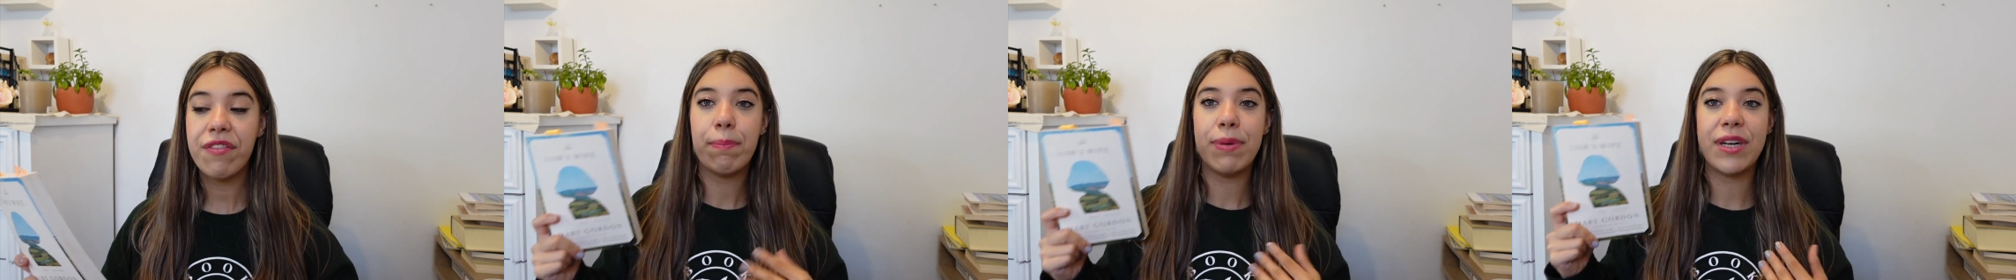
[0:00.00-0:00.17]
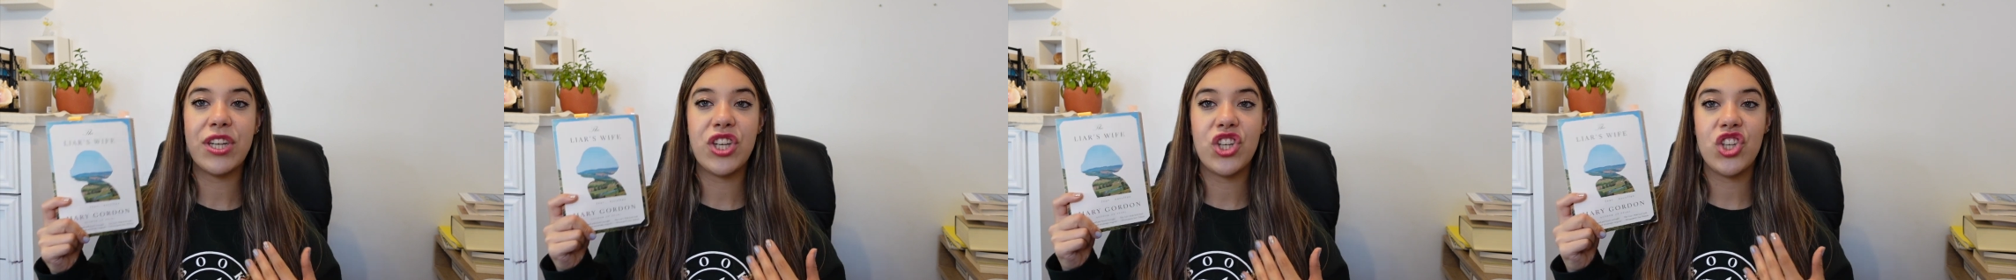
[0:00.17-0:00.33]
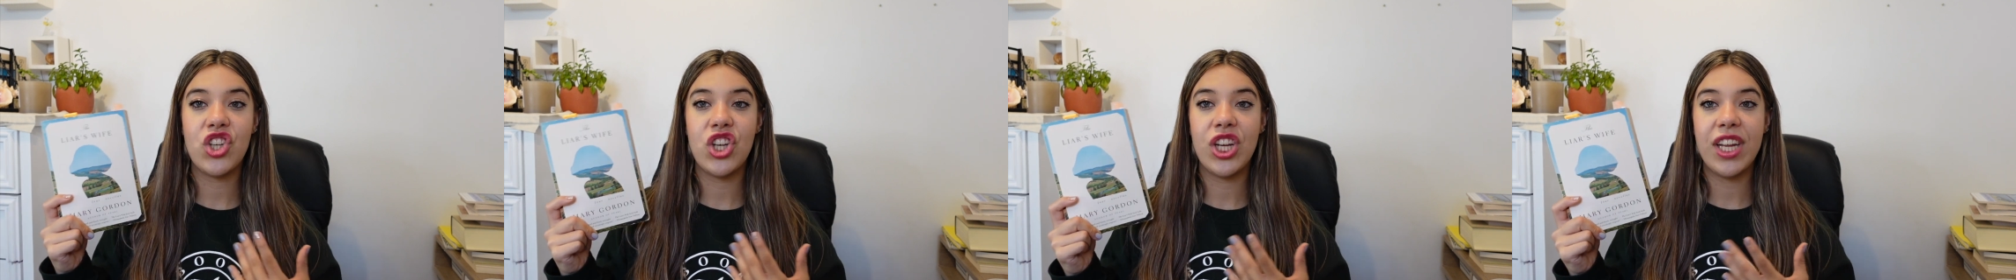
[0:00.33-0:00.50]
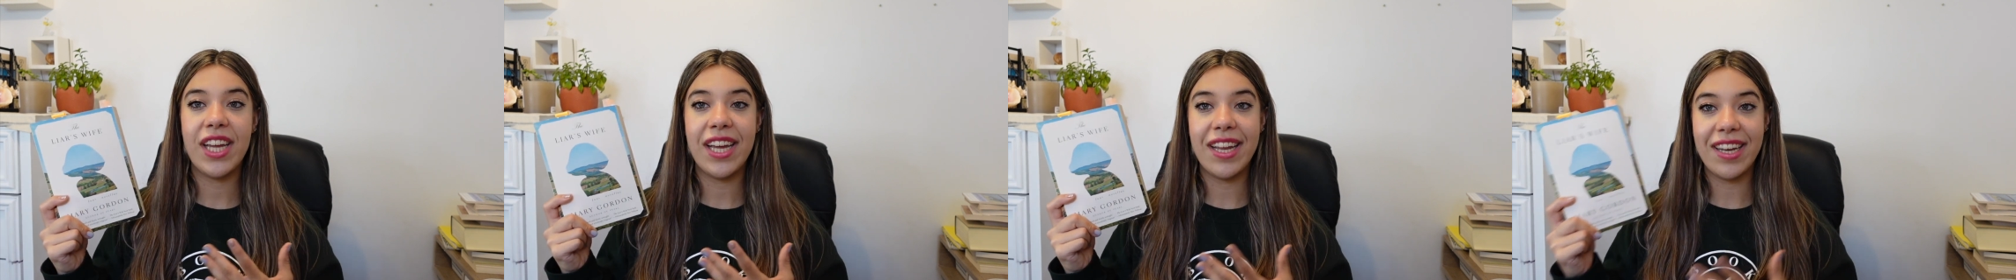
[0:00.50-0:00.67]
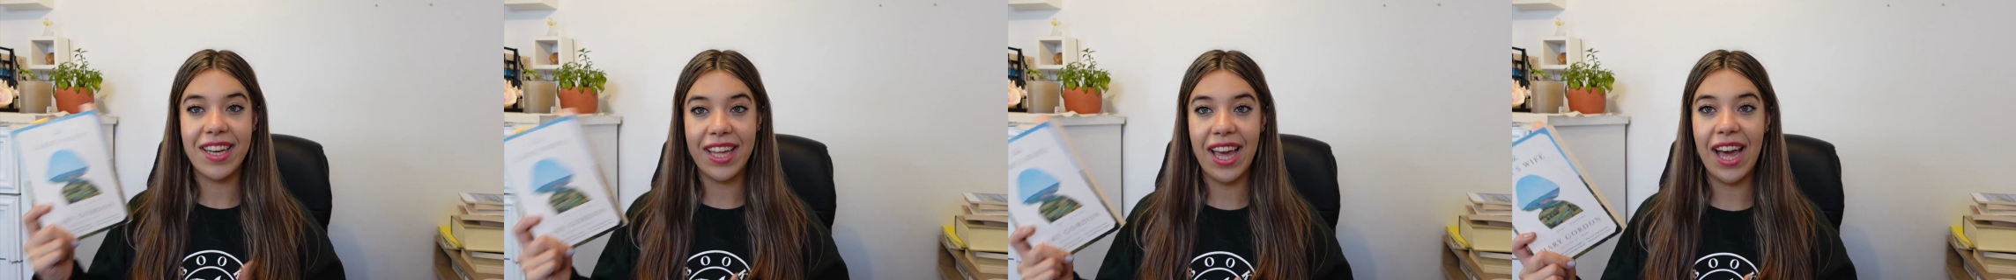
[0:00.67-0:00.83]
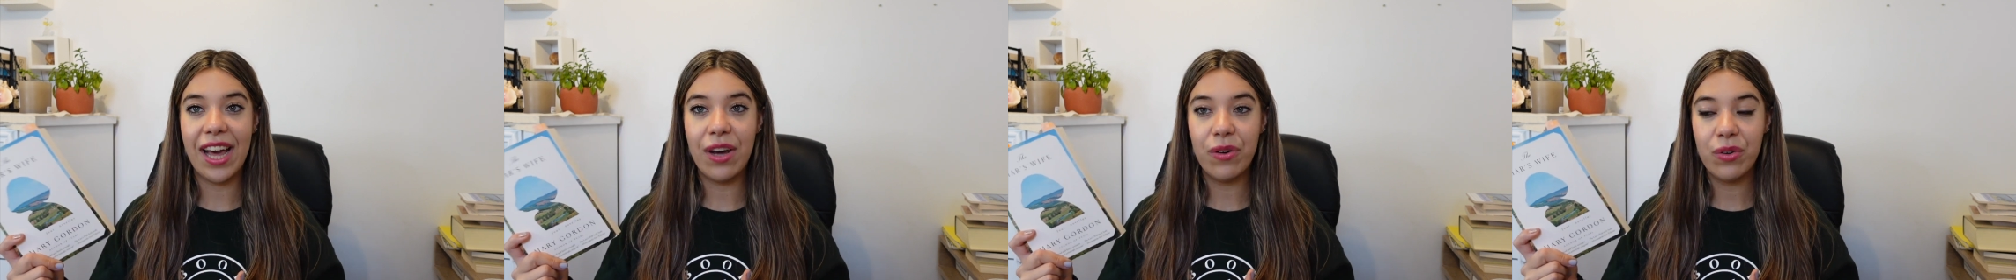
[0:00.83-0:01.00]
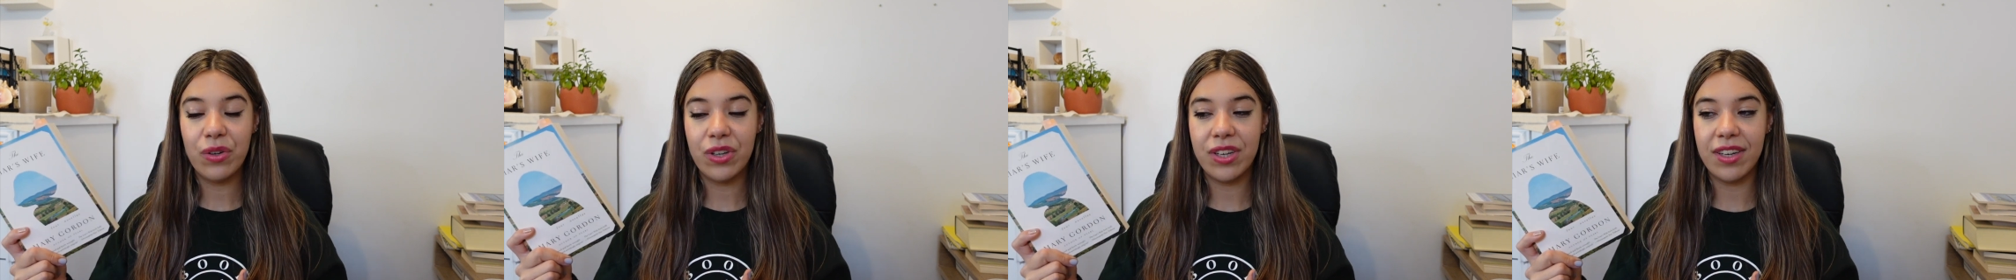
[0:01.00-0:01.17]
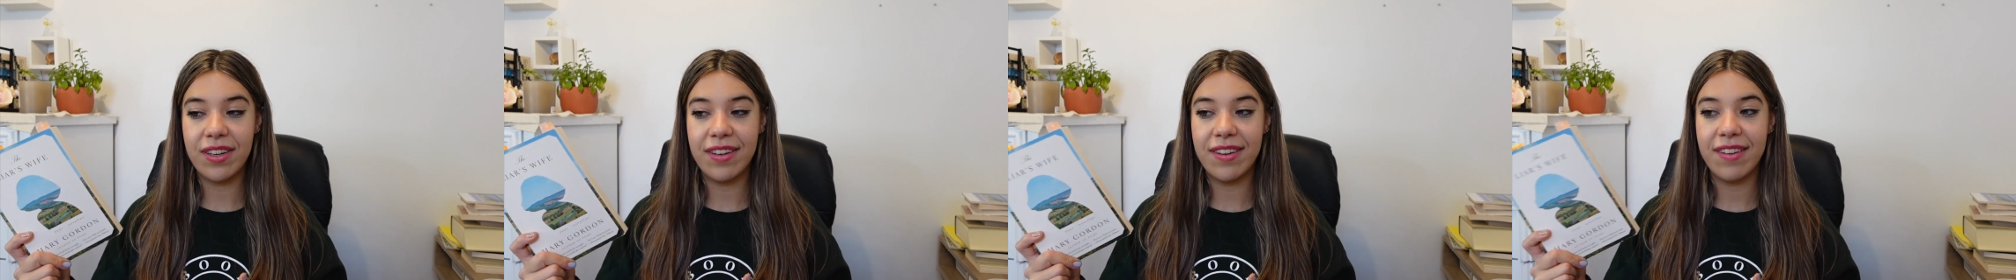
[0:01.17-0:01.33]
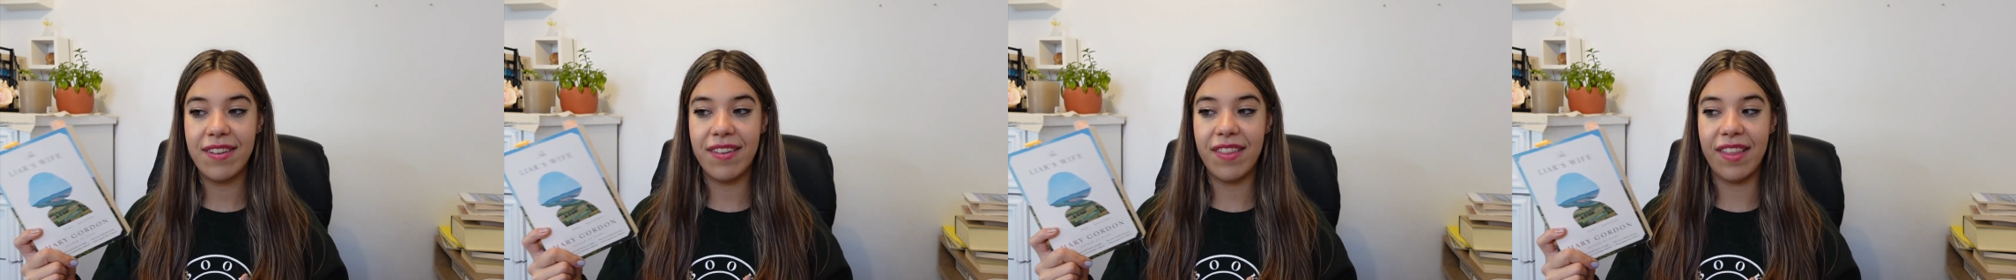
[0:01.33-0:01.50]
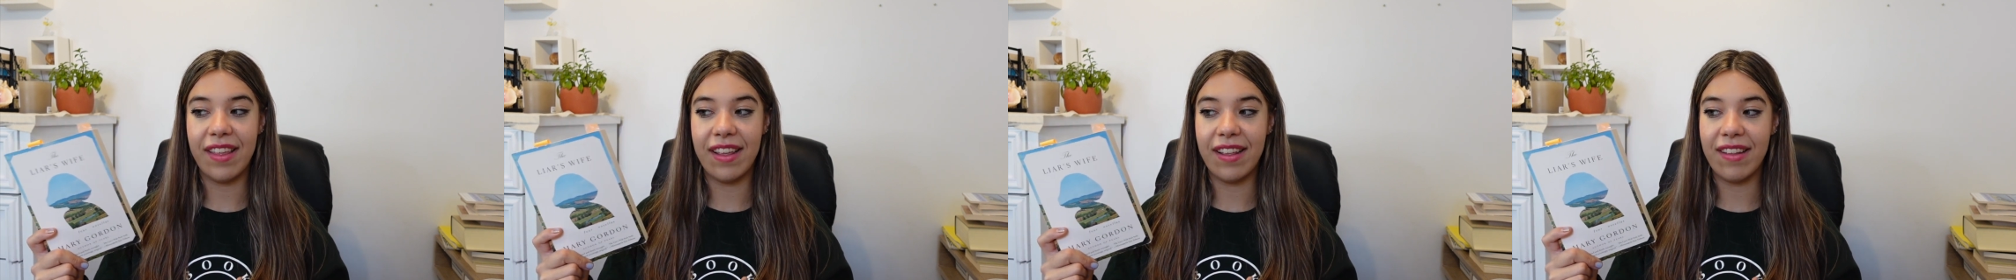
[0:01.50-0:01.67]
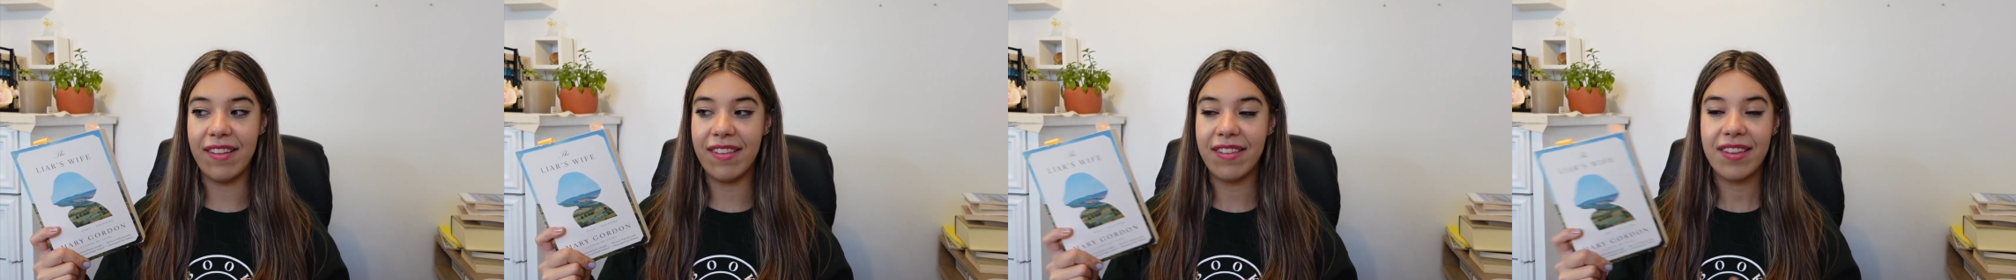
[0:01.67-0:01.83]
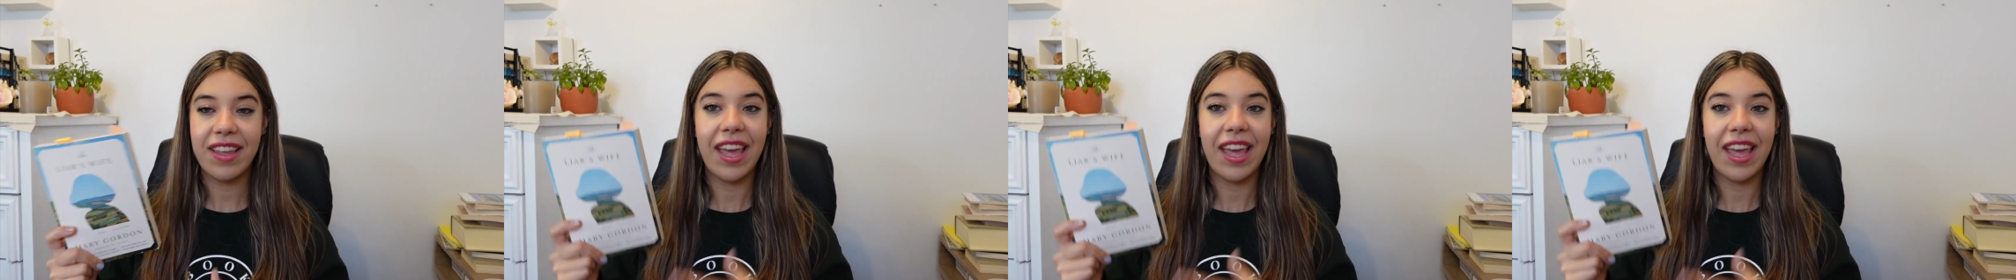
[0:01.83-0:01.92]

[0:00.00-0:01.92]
but she encounters this